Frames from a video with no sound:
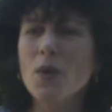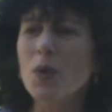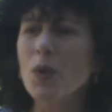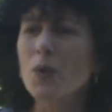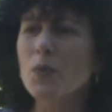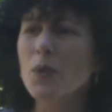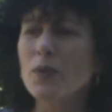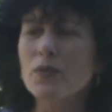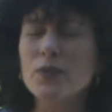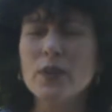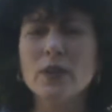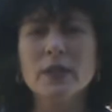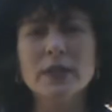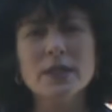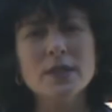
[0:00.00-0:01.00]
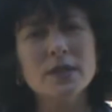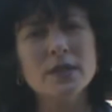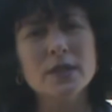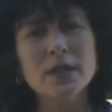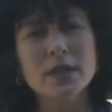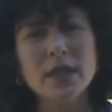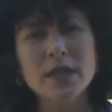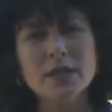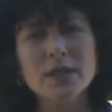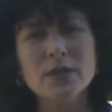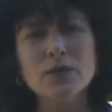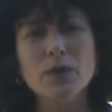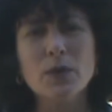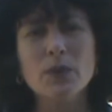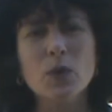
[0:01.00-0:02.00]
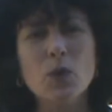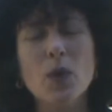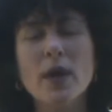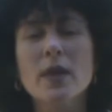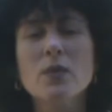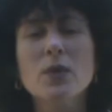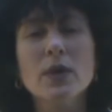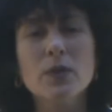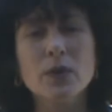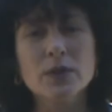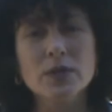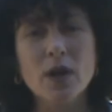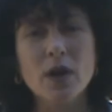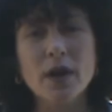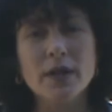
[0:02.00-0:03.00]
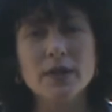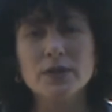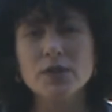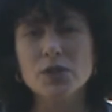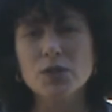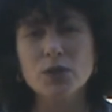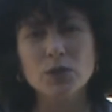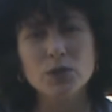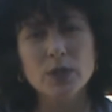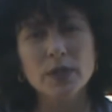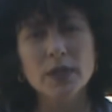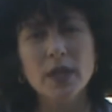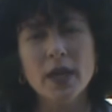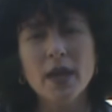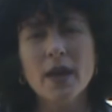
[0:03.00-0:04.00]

or we're feeling disconnected from the way we were taught as children.